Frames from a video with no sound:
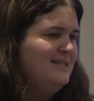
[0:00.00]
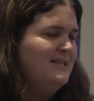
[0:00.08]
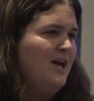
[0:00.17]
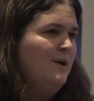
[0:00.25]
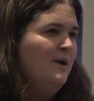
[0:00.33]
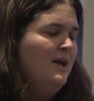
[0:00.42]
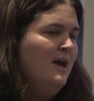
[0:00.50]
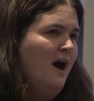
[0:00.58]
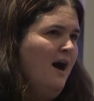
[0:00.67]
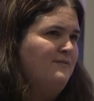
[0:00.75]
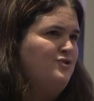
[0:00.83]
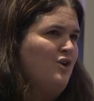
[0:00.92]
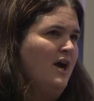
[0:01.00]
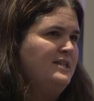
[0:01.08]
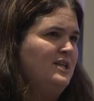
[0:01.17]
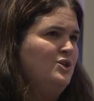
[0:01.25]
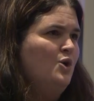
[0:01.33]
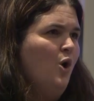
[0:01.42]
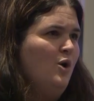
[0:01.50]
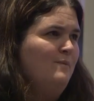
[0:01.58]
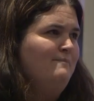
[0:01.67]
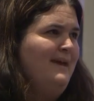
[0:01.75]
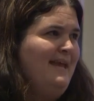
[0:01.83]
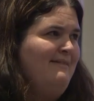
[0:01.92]
So I've tried to not
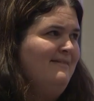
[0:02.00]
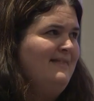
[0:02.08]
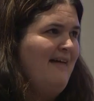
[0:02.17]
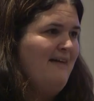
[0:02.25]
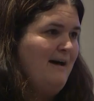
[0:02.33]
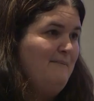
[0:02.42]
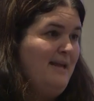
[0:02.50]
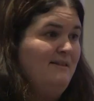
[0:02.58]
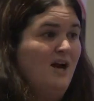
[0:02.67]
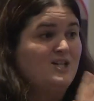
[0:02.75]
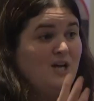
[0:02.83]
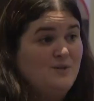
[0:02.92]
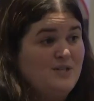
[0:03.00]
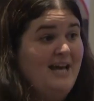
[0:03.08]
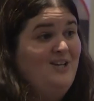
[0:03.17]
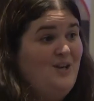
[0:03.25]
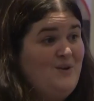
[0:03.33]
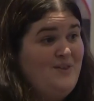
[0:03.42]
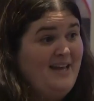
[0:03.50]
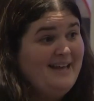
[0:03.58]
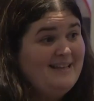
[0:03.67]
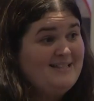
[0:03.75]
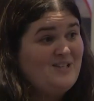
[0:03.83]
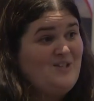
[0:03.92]
let that mean that I don't take new
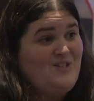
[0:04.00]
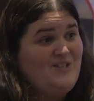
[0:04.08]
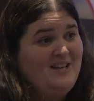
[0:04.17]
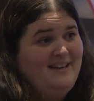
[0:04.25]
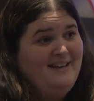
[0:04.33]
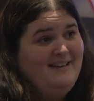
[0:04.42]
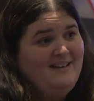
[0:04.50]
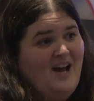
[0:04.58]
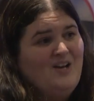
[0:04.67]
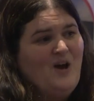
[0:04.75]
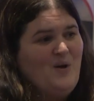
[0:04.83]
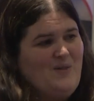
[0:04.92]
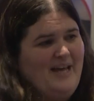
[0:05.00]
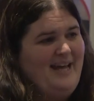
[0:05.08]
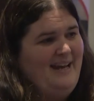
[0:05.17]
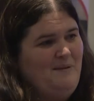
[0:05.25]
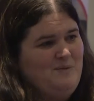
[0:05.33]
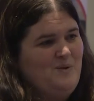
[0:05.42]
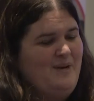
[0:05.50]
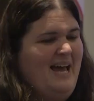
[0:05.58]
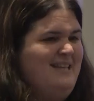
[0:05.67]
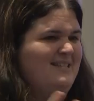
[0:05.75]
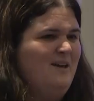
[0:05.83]
things, because I know they're going to come to an end.